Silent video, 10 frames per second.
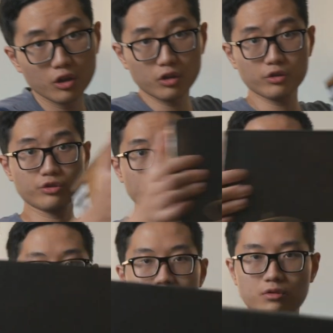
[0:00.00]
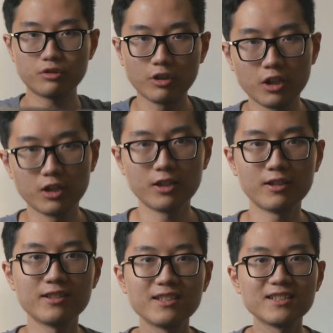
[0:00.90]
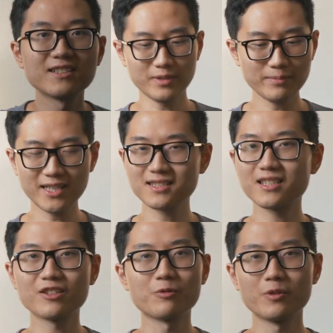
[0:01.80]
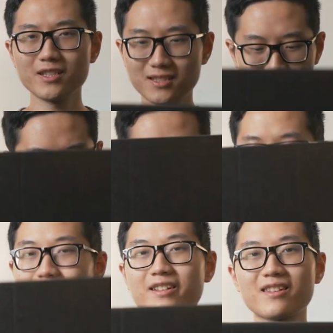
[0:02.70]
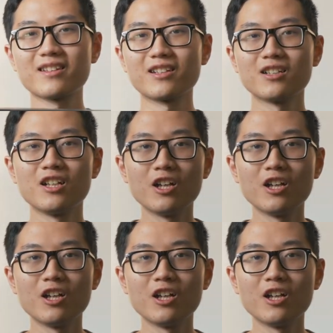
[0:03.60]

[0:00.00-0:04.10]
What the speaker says: You might be asking, what is this weird looking thing?